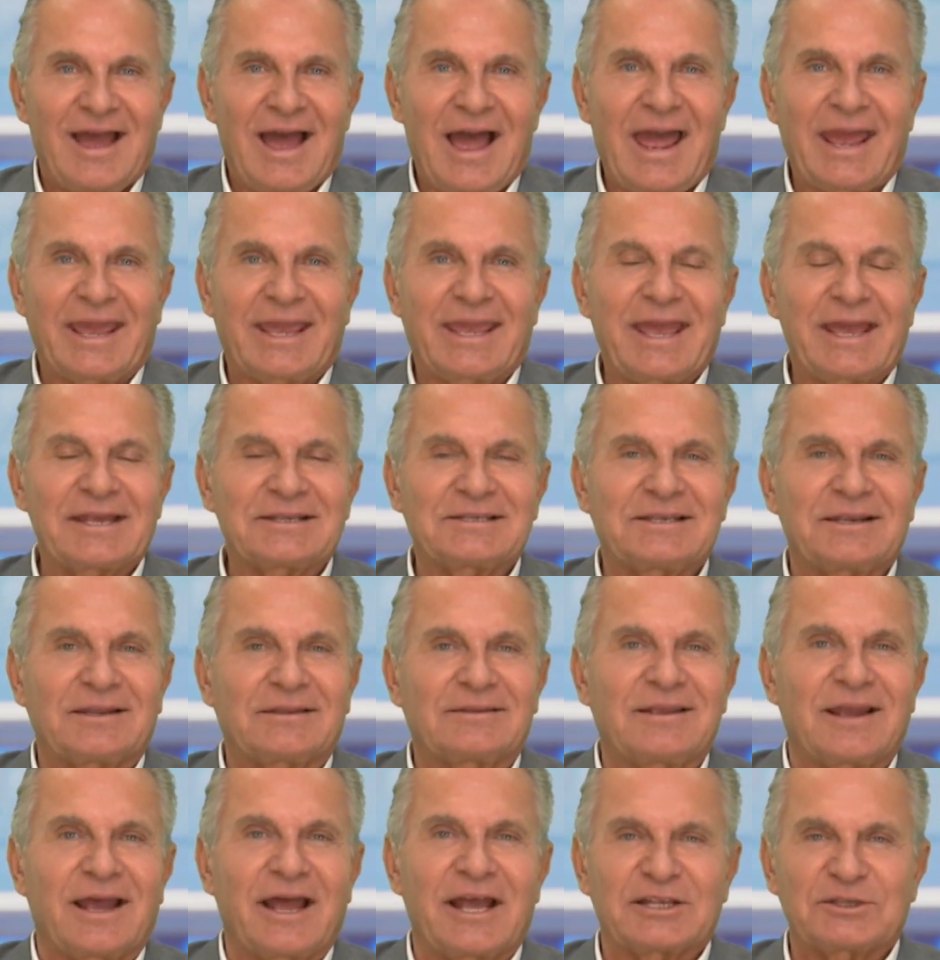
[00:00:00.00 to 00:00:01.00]
I guess
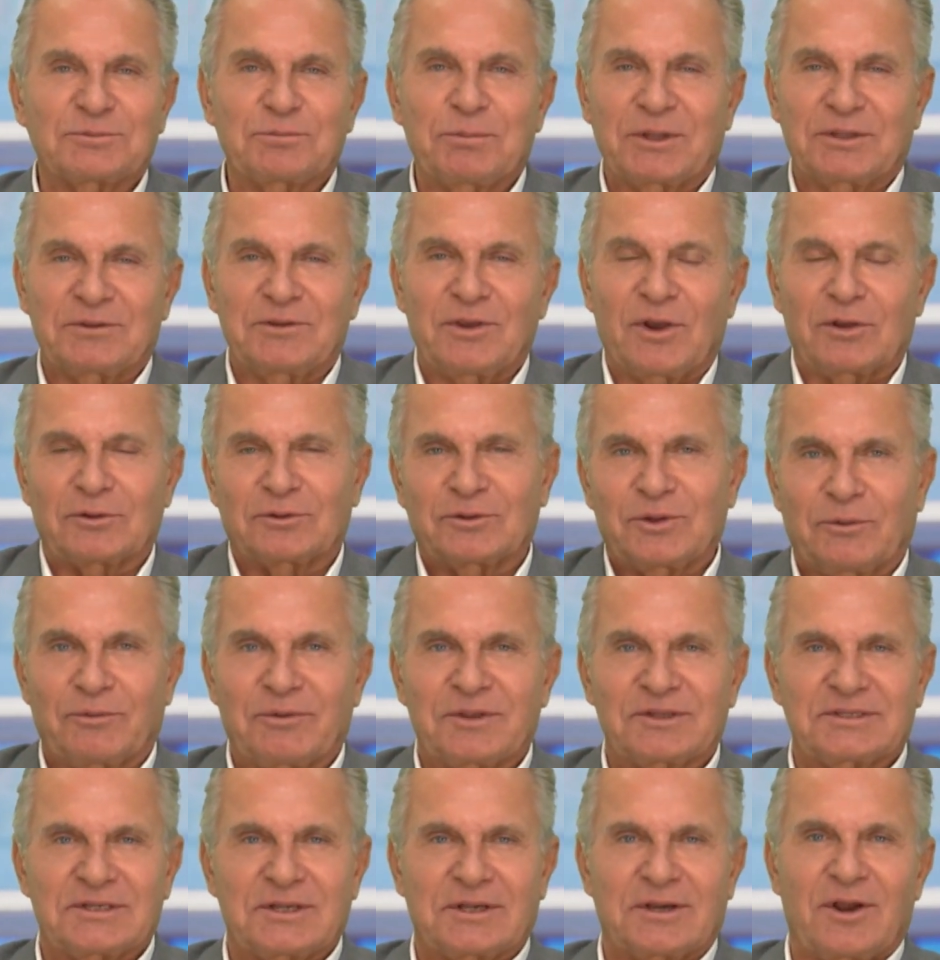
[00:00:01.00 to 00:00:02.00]
it does, but don't do
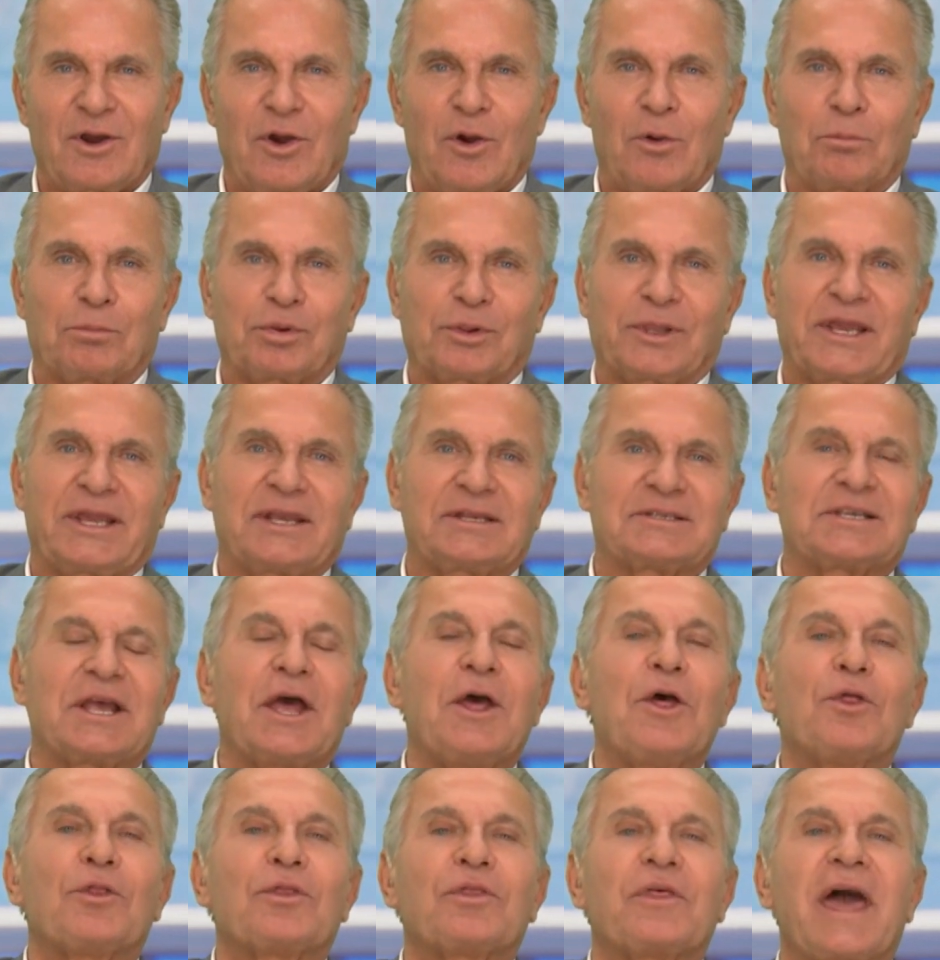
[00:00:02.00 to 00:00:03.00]
this at home, please.
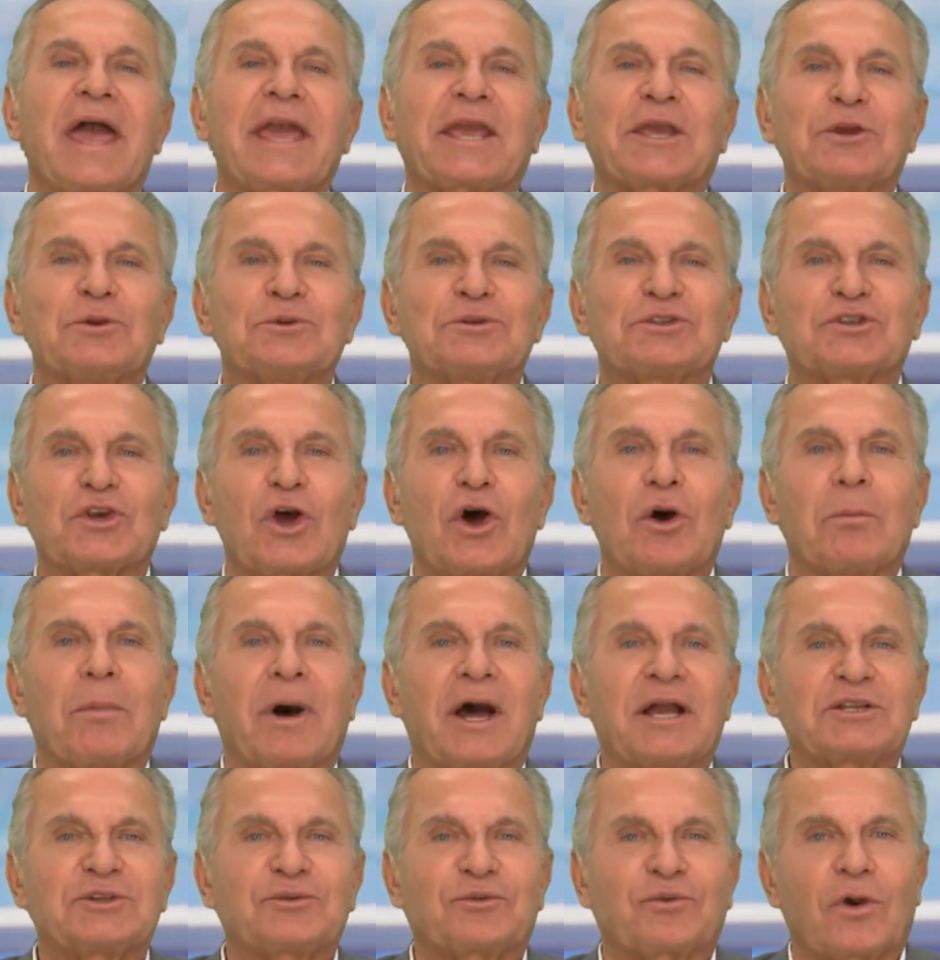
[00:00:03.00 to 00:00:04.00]
Thank you so
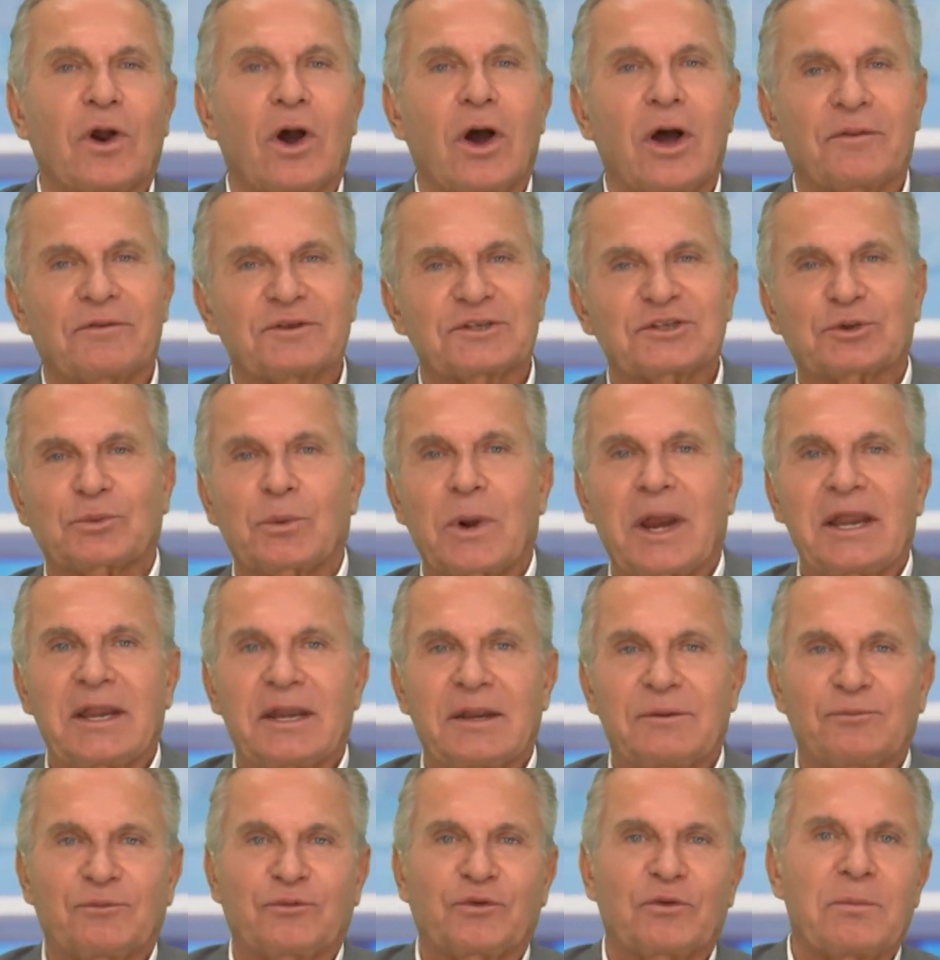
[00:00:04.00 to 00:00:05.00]
much for all this great
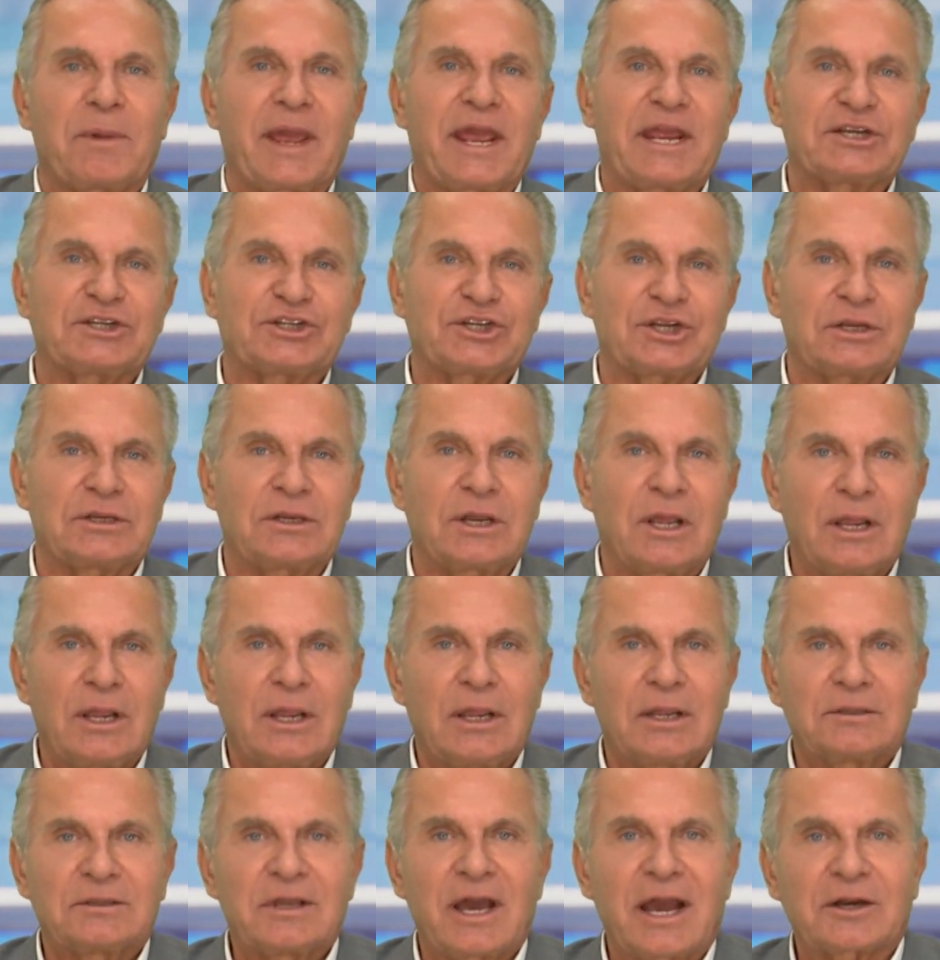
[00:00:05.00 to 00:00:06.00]
information,
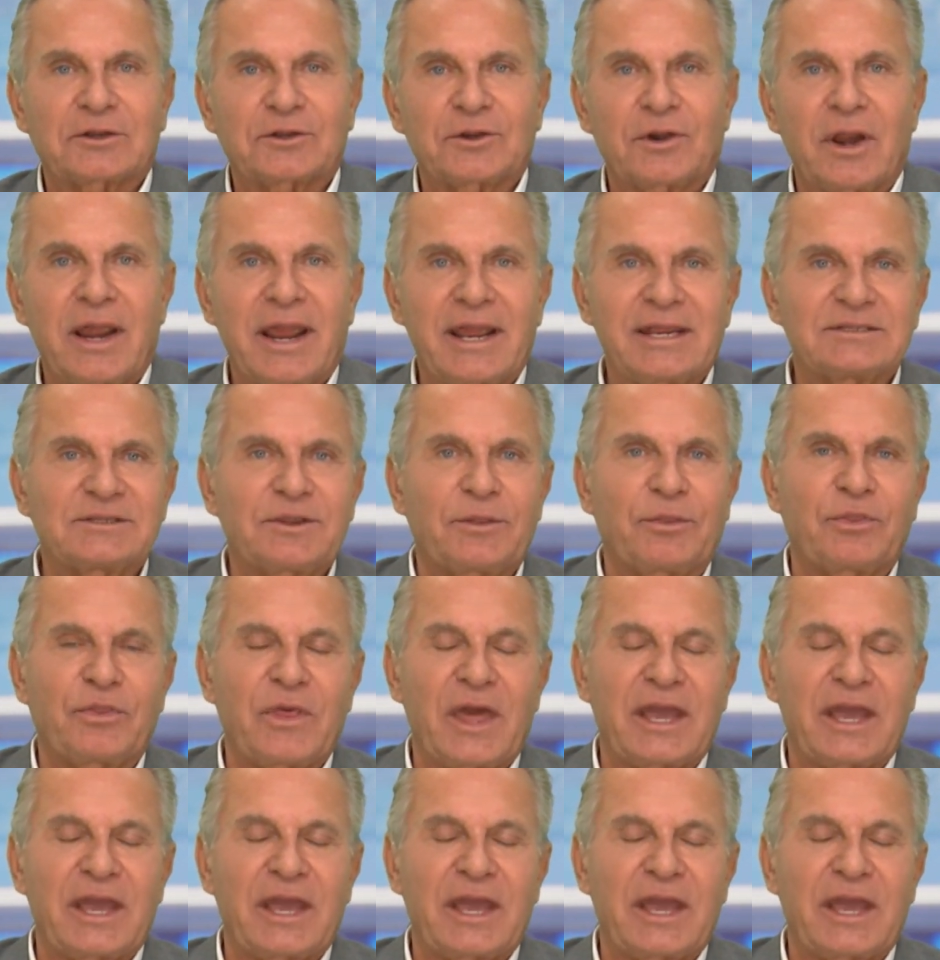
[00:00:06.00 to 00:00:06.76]
Dr. Hazan.